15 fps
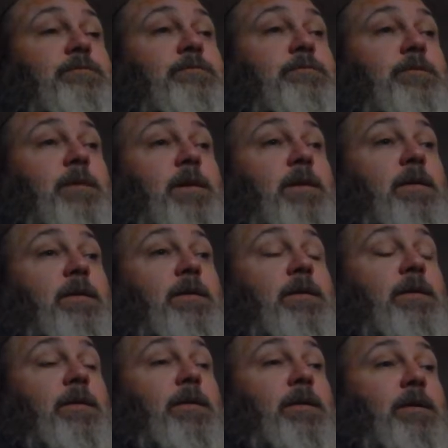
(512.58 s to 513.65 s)

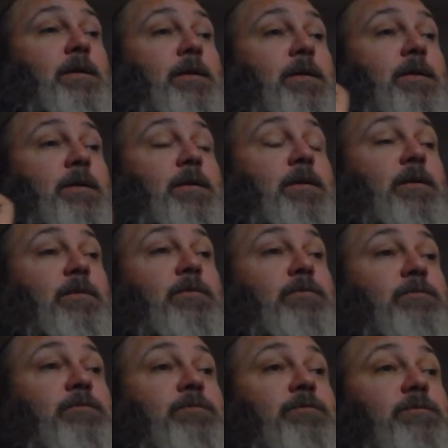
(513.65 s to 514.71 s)

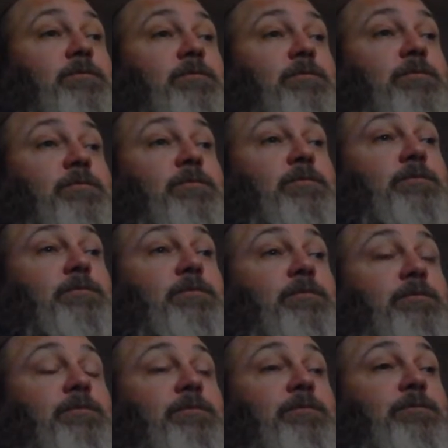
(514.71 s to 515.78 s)

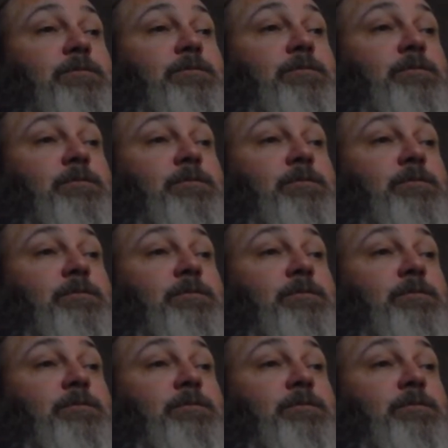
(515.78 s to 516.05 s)
No words are spoken by the person on screen.